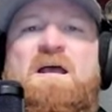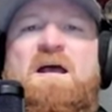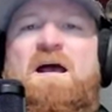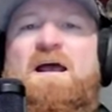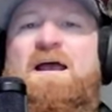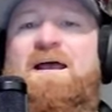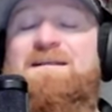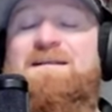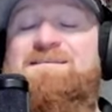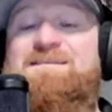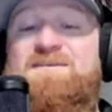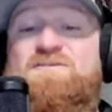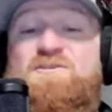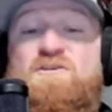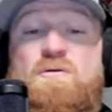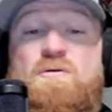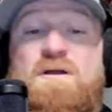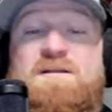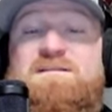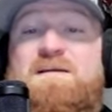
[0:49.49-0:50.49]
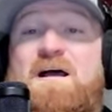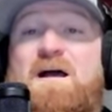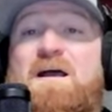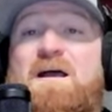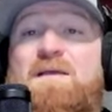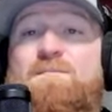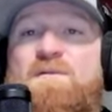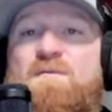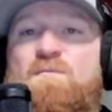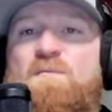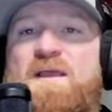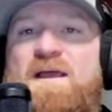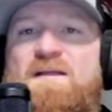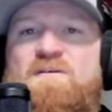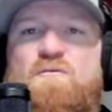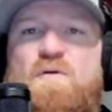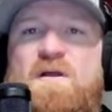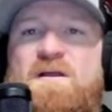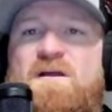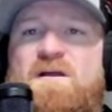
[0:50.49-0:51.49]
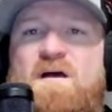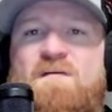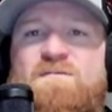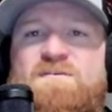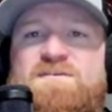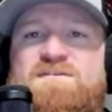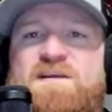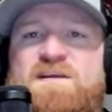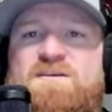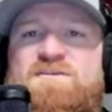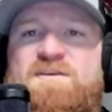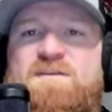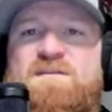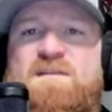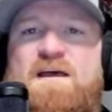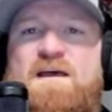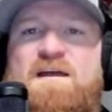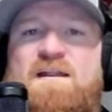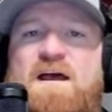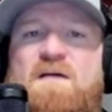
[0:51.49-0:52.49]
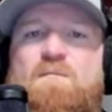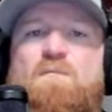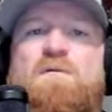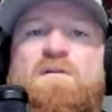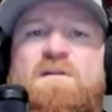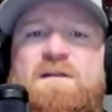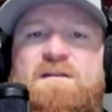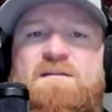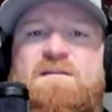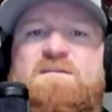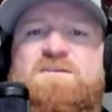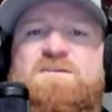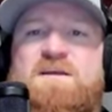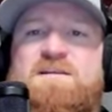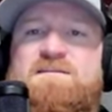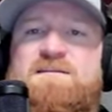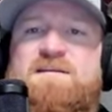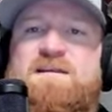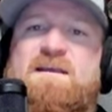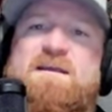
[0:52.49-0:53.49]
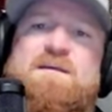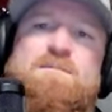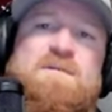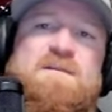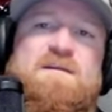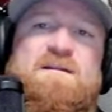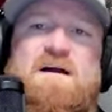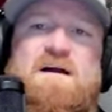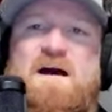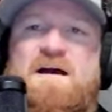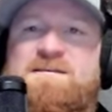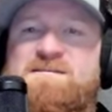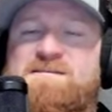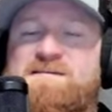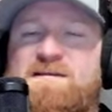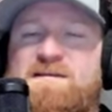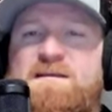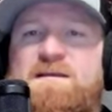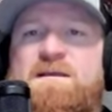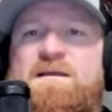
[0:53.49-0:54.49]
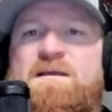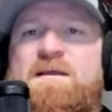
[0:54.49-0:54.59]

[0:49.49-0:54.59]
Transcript: I had such a great time and we had great conversation that I wanted to get the chance to get him into the hot seat,